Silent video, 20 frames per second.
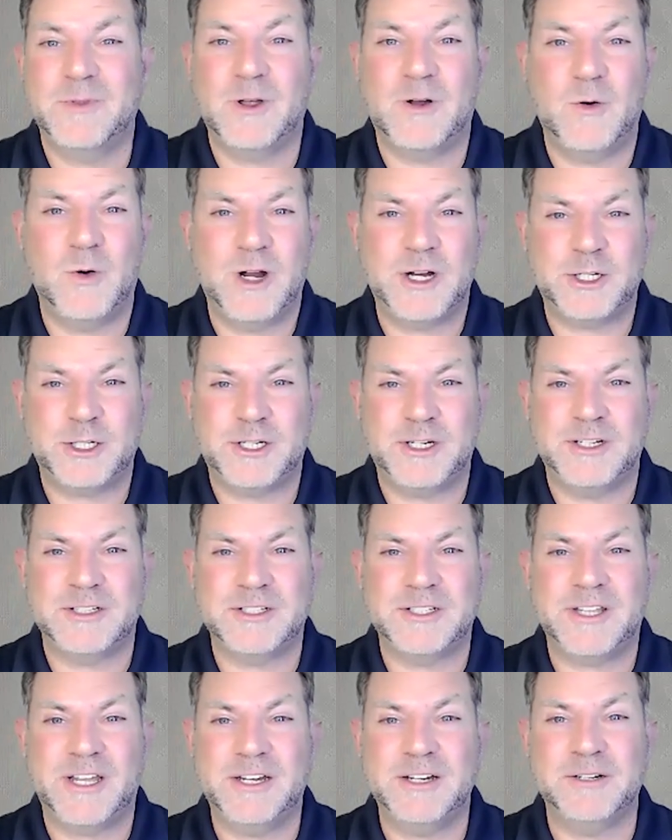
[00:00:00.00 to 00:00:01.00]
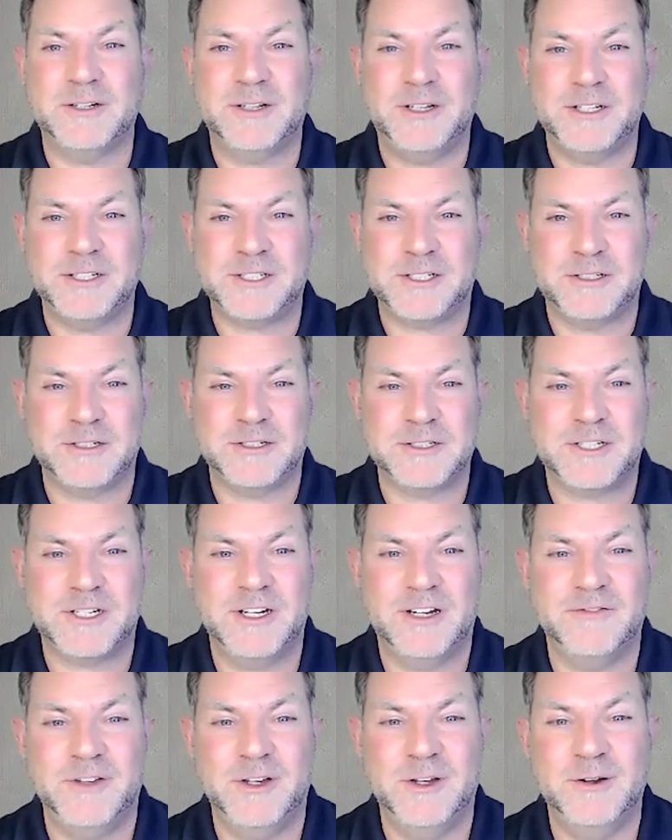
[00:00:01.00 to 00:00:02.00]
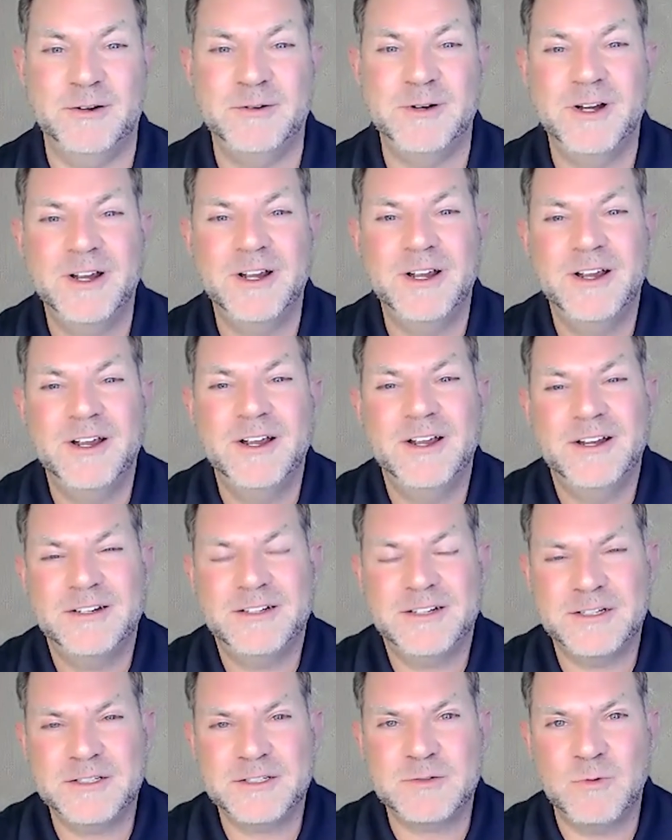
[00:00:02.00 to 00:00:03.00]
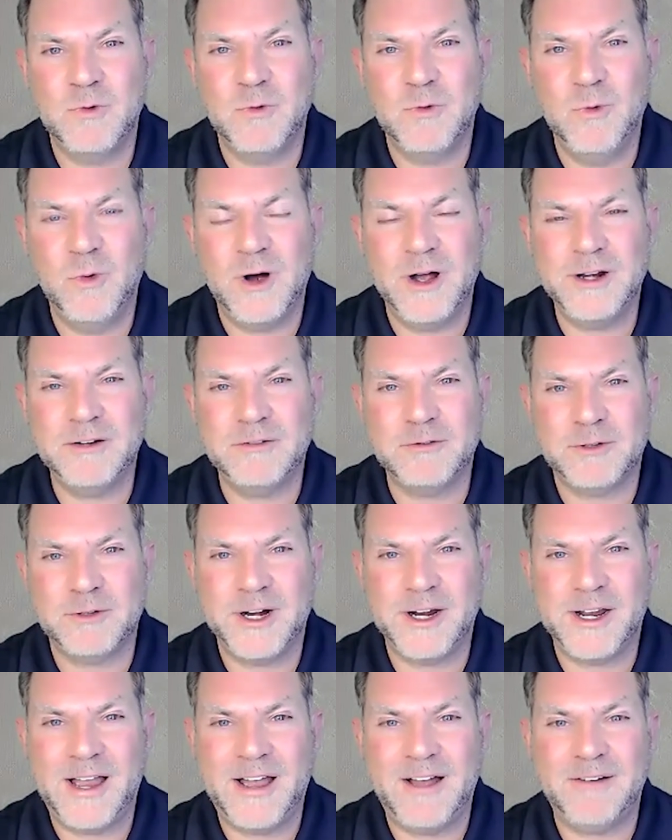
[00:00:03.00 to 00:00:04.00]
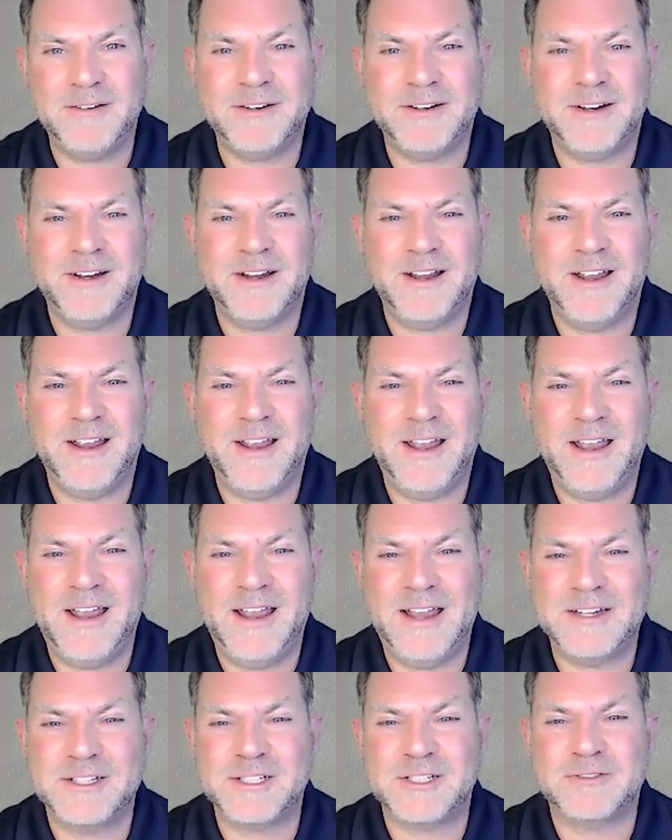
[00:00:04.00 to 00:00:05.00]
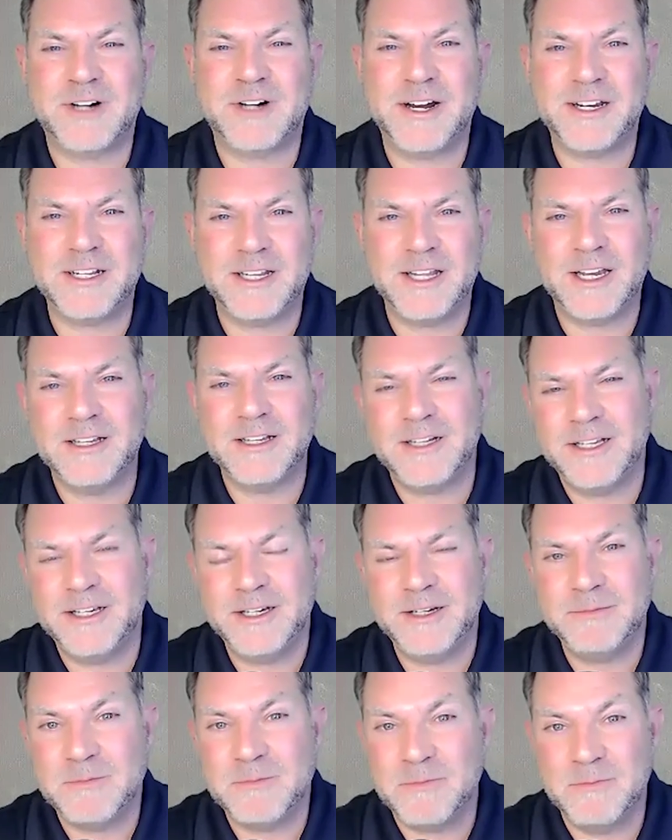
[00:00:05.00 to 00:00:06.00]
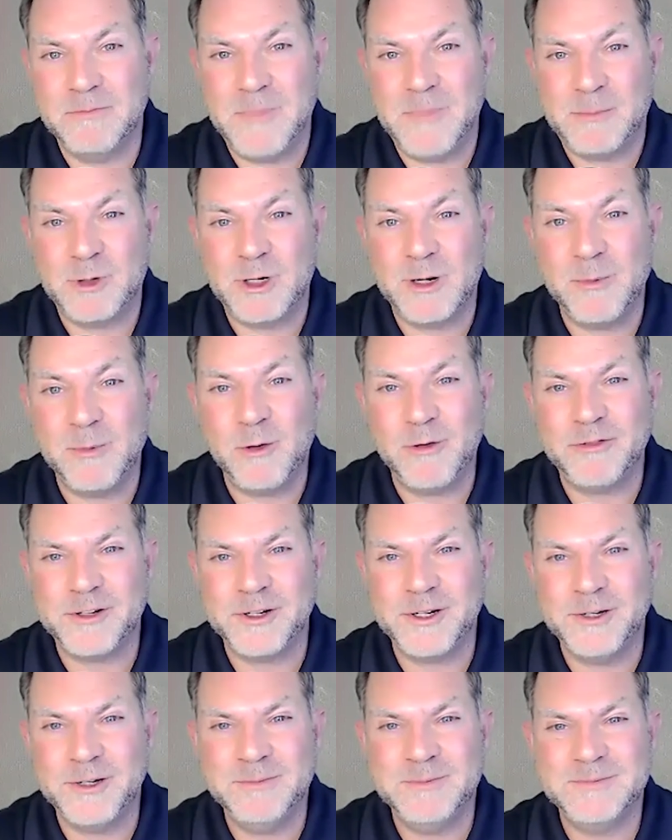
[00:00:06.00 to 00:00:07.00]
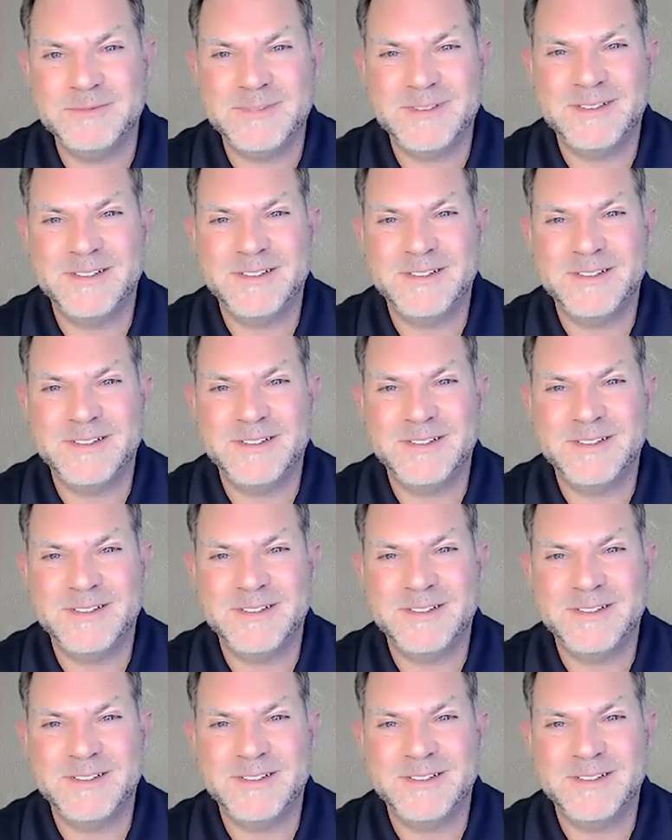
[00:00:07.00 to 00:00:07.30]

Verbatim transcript: the questions that your listeners give you, does one ring out as strikingly memorable for you? I'm